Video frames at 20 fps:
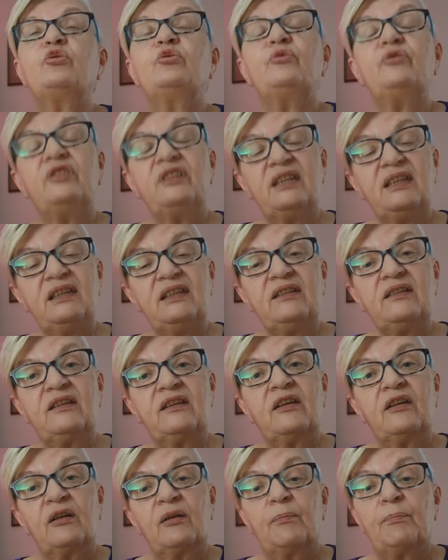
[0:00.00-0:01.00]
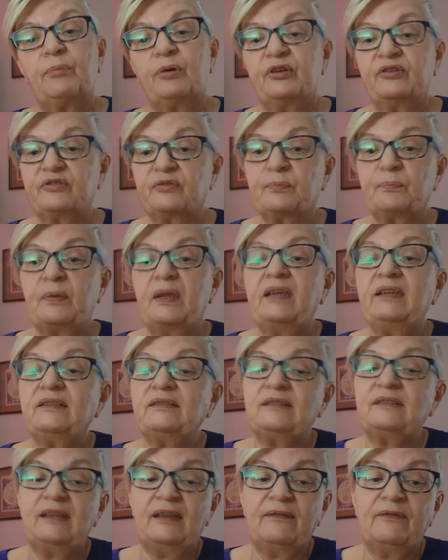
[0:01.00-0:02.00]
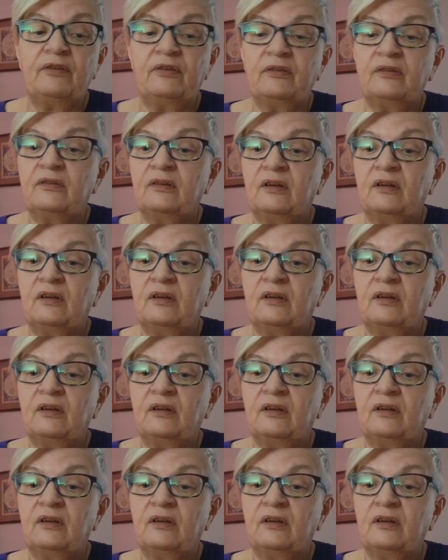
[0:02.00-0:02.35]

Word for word: unique perspective